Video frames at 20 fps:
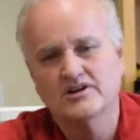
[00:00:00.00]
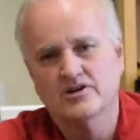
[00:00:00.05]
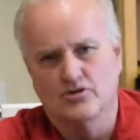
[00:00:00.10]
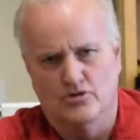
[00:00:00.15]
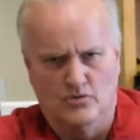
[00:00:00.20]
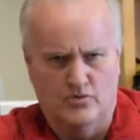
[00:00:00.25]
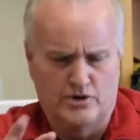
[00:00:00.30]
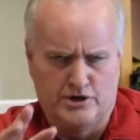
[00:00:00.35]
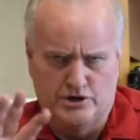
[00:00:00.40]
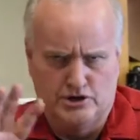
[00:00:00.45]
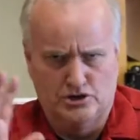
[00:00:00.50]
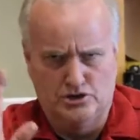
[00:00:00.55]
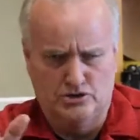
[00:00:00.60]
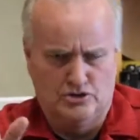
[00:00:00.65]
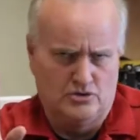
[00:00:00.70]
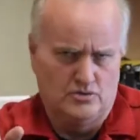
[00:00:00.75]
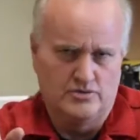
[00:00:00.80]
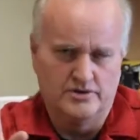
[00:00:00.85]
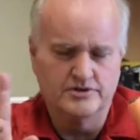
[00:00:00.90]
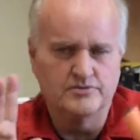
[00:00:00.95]
The
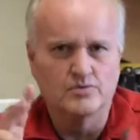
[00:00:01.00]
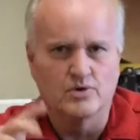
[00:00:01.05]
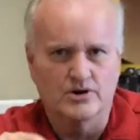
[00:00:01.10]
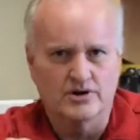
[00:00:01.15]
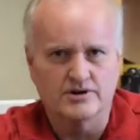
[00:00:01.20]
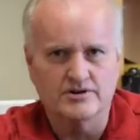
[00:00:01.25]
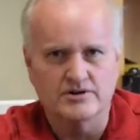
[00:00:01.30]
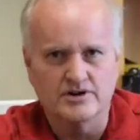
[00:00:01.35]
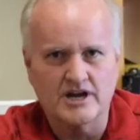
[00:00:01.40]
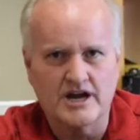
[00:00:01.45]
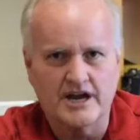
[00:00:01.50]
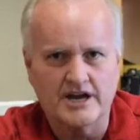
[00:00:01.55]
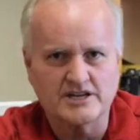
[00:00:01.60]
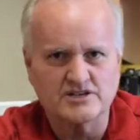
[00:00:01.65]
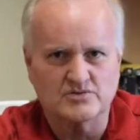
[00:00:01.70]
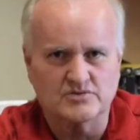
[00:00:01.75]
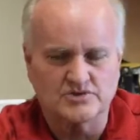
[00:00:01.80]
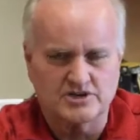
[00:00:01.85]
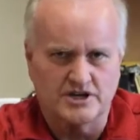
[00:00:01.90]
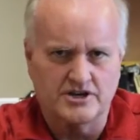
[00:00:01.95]
real woodworker guys
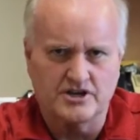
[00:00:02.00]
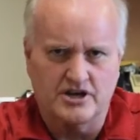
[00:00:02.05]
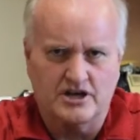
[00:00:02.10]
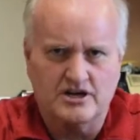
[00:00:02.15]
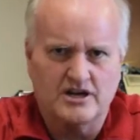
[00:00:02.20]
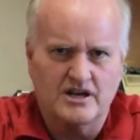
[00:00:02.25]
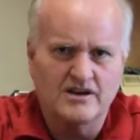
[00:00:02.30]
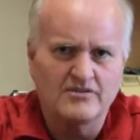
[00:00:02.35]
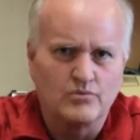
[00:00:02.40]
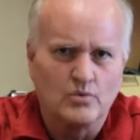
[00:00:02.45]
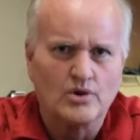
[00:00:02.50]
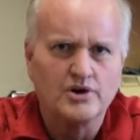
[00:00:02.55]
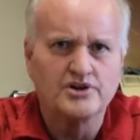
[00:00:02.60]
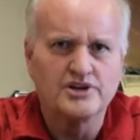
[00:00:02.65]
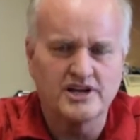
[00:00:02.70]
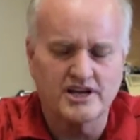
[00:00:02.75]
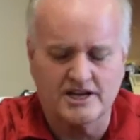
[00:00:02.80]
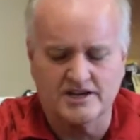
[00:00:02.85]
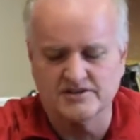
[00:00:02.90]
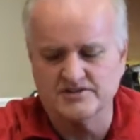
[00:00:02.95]
will tell you got to have wood
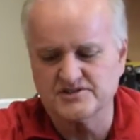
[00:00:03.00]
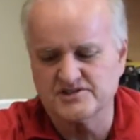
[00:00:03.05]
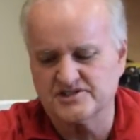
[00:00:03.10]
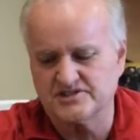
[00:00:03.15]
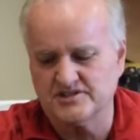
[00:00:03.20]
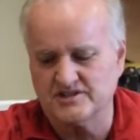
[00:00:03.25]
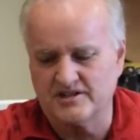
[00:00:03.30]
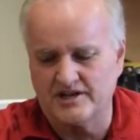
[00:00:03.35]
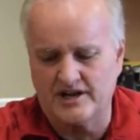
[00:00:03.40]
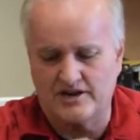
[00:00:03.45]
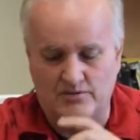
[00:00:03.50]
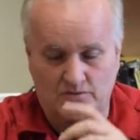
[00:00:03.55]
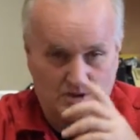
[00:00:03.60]
handles and all that.